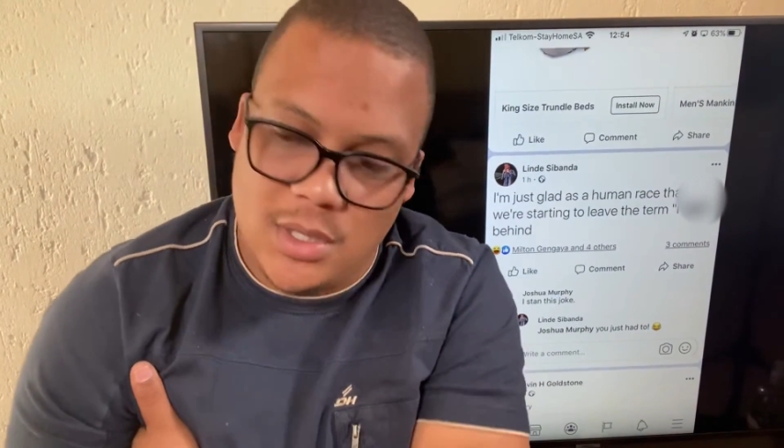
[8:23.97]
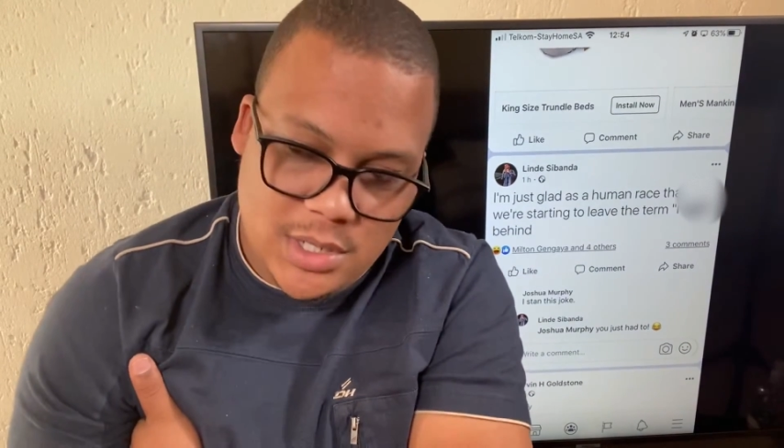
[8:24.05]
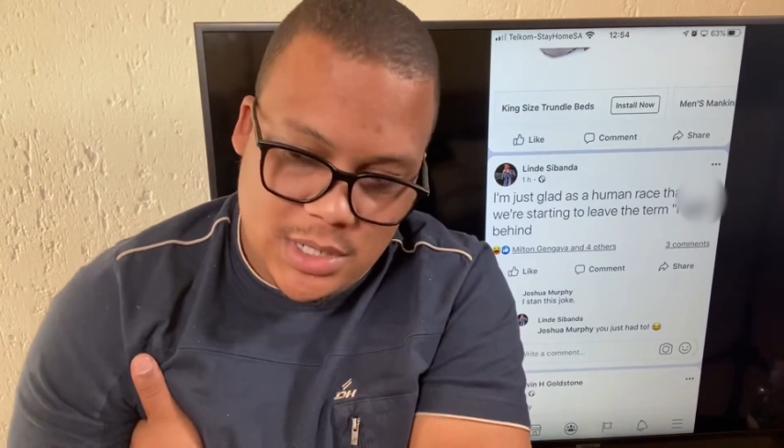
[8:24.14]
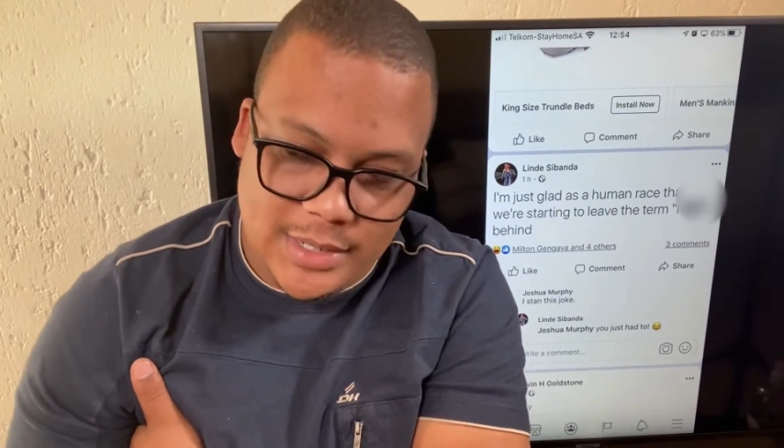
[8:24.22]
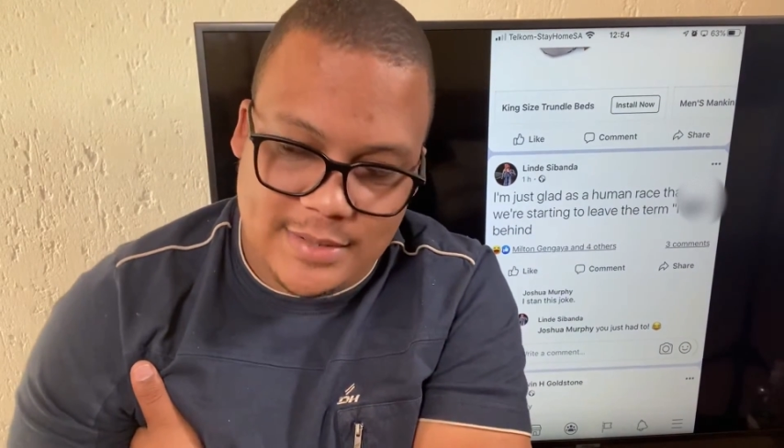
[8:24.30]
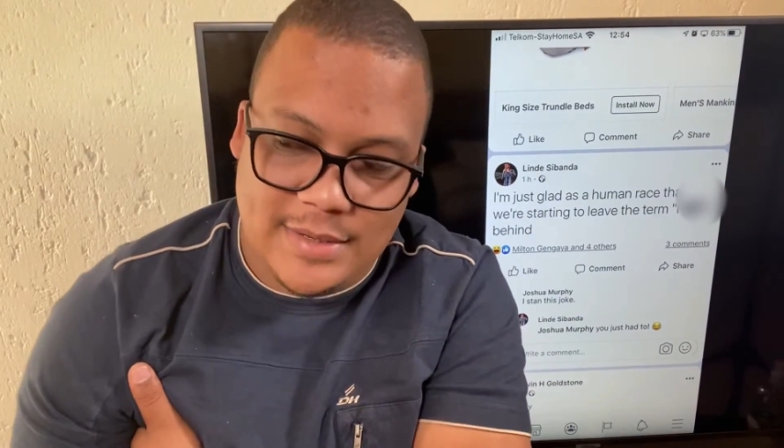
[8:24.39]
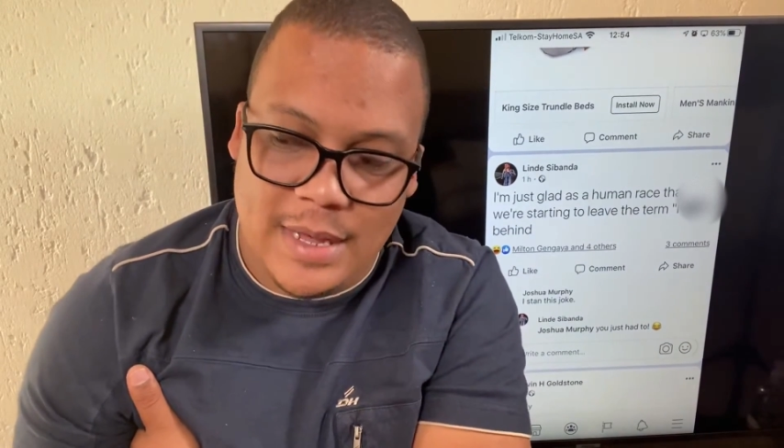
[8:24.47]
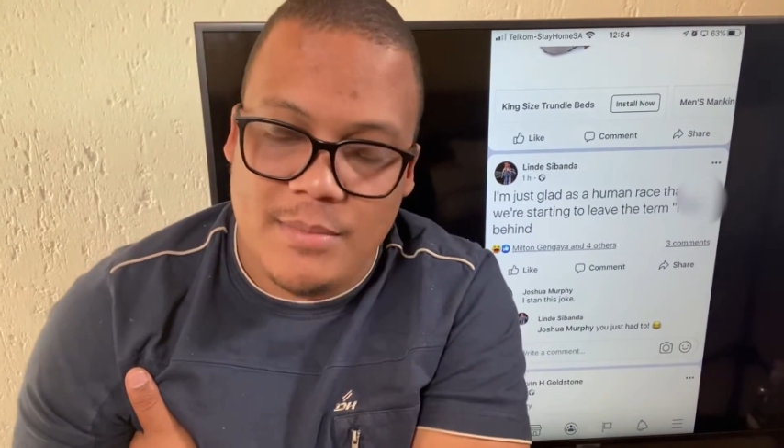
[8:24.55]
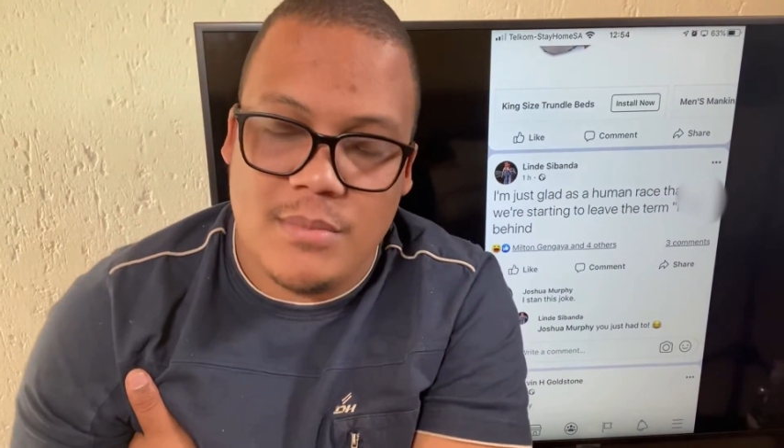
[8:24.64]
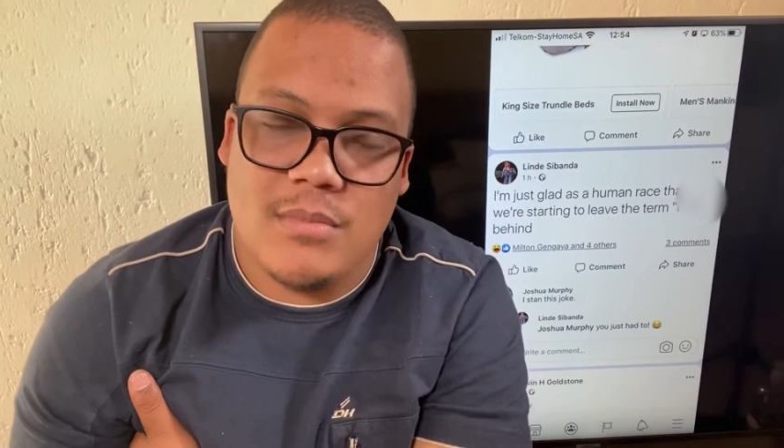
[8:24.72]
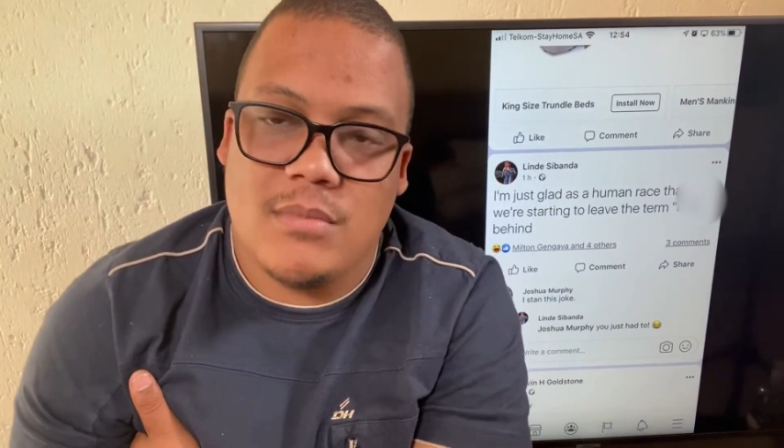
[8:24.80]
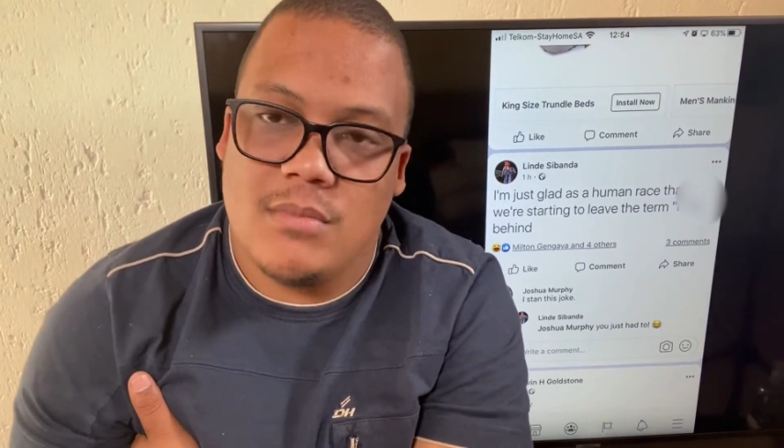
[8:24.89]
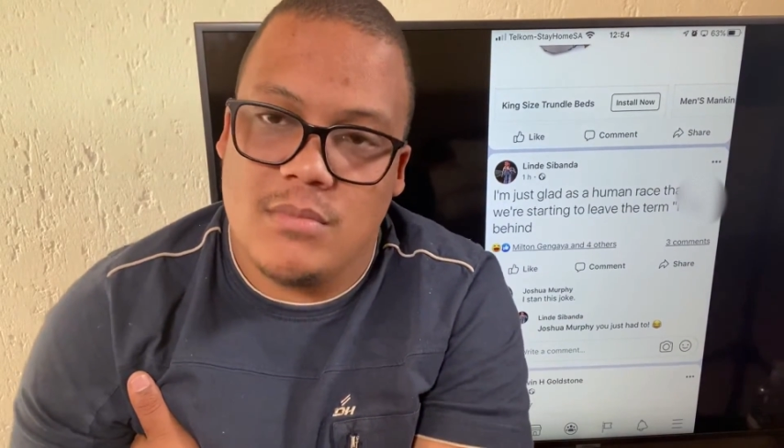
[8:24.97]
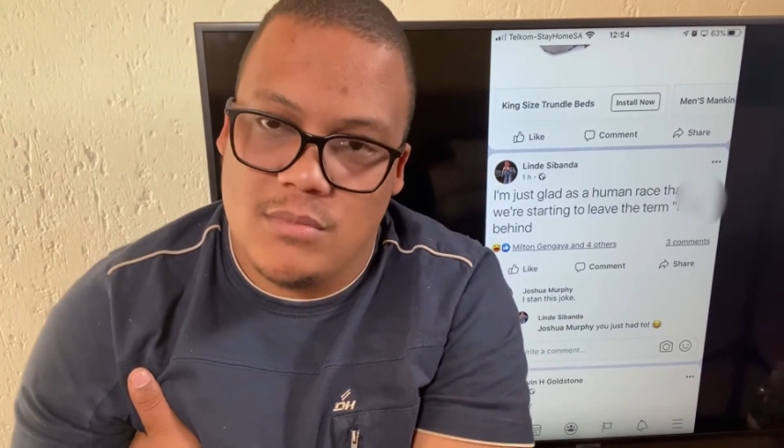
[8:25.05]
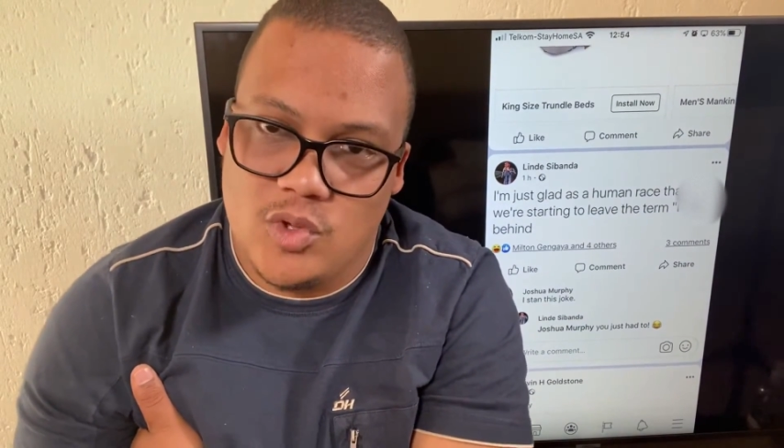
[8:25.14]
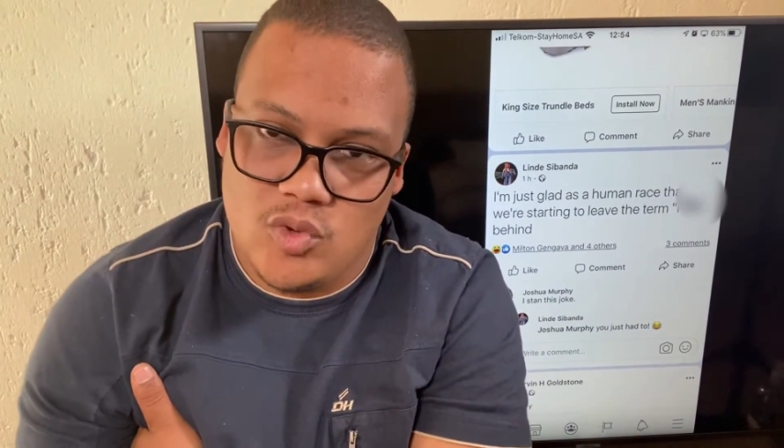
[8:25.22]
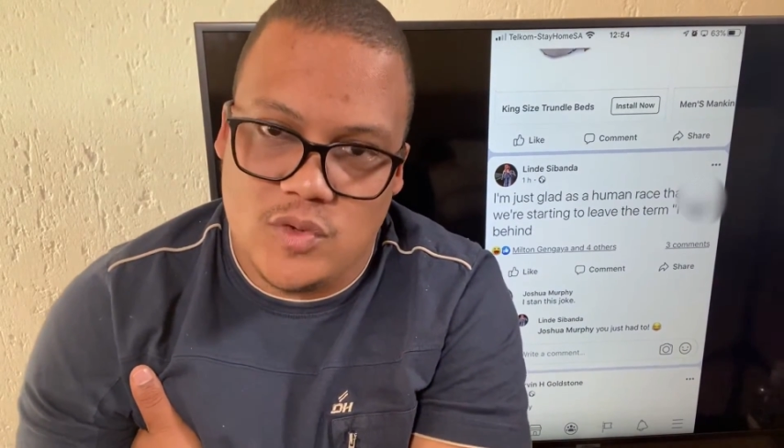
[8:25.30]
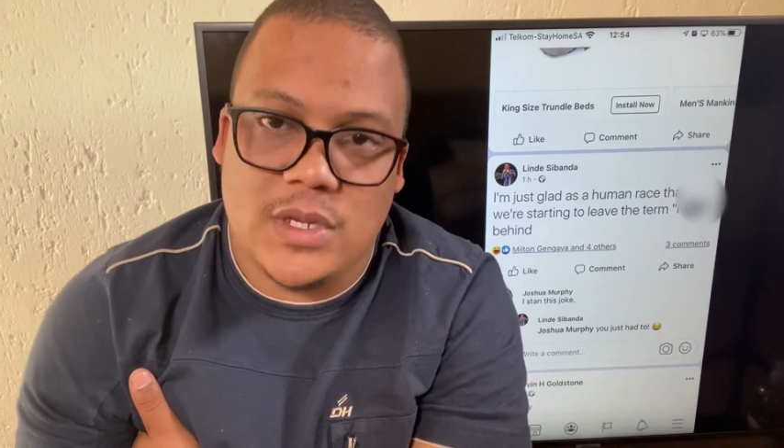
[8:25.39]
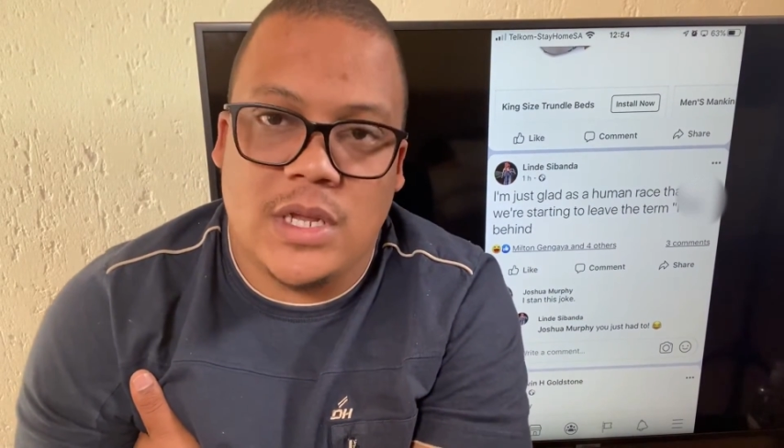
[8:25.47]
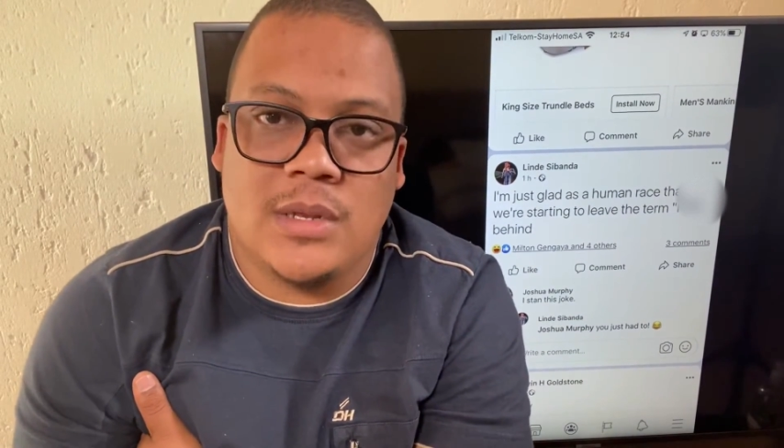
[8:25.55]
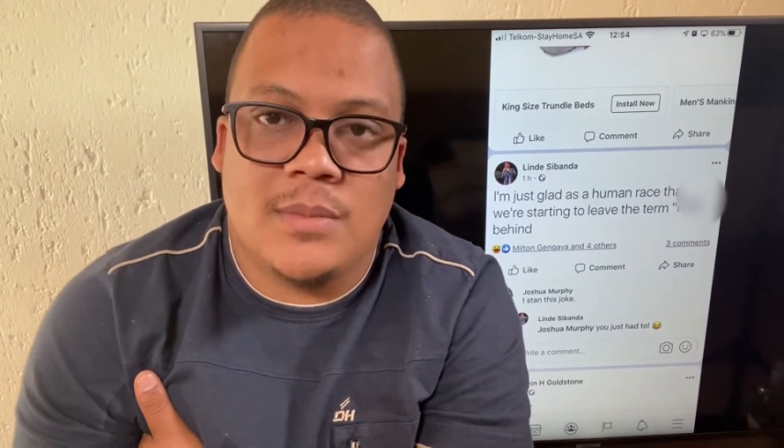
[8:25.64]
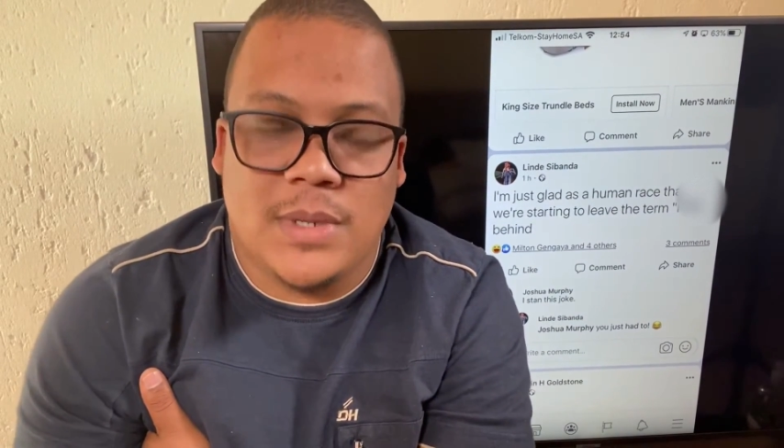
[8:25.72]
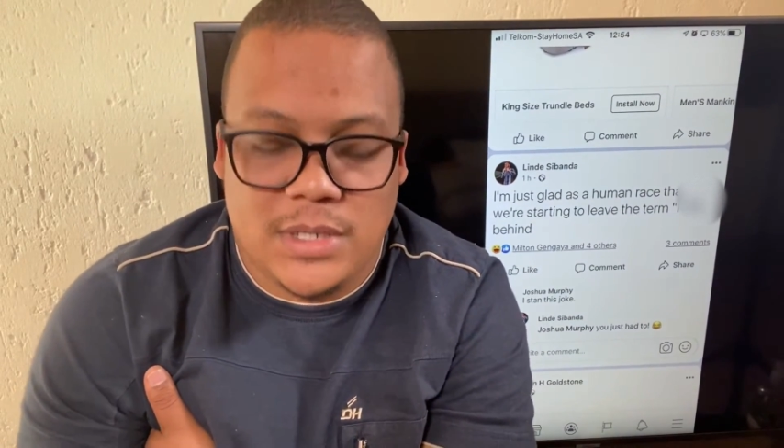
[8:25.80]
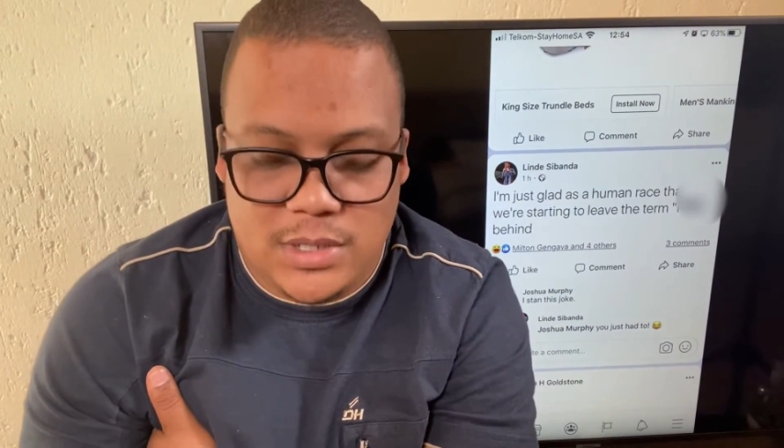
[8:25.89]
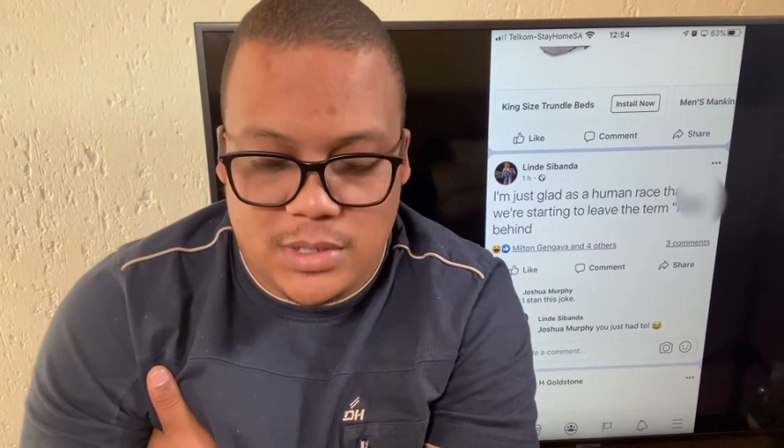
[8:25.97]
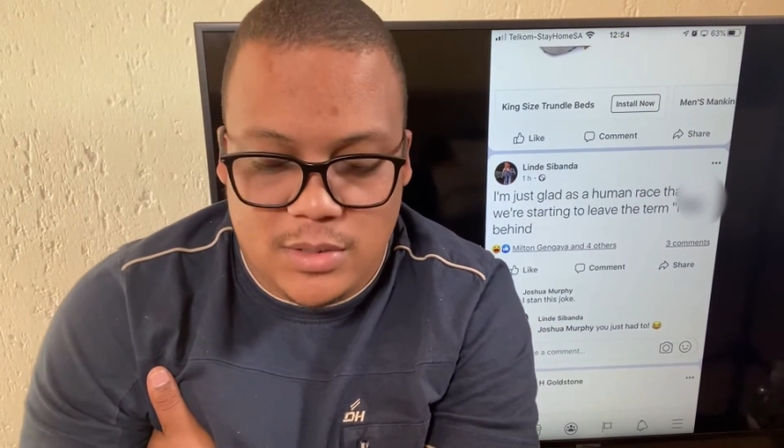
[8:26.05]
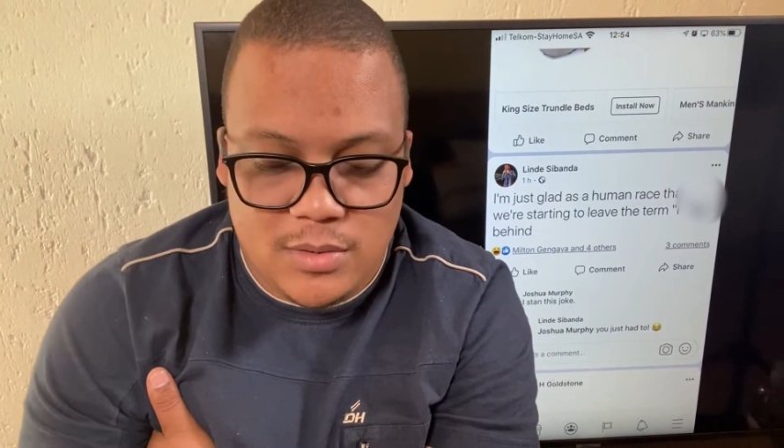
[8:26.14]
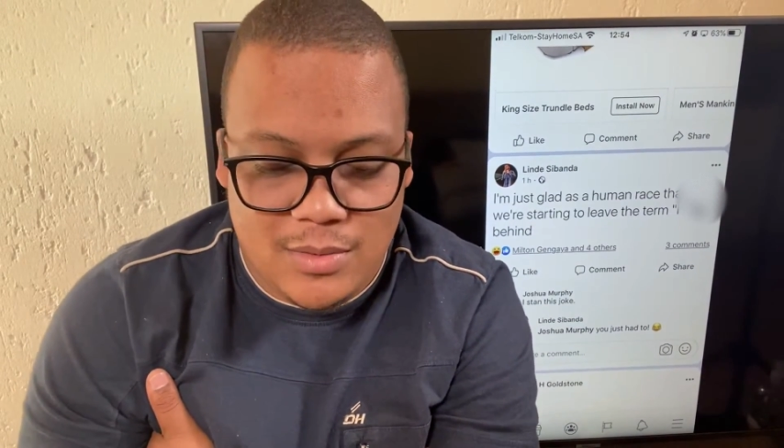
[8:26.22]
Next time, you steal a bit.